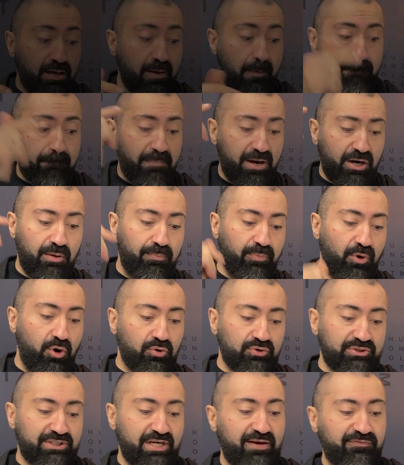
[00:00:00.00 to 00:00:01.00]
Metal
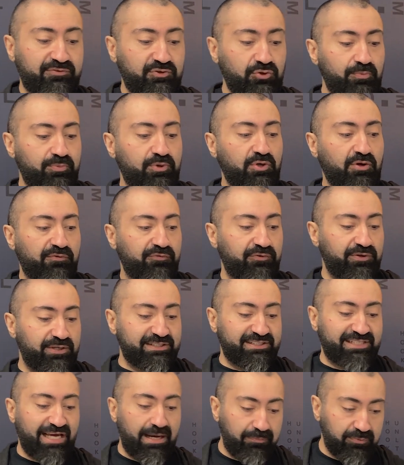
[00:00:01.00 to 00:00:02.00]
bowls. I have two beautiful
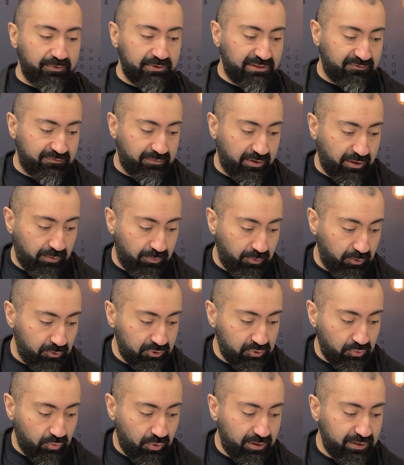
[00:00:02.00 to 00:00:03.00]
examples of metal
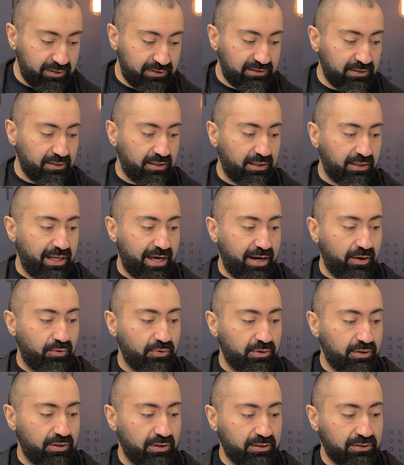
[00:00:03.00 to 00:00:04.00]
bowls. One is the
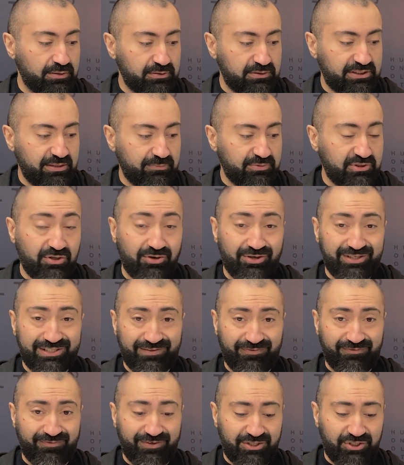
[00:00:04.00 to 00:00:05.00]
Cloud
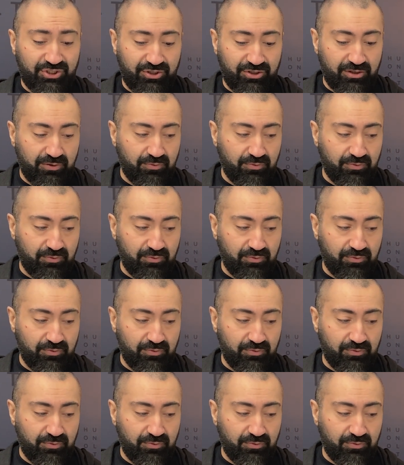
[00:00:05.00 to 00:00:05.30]
Samsaris Vichia,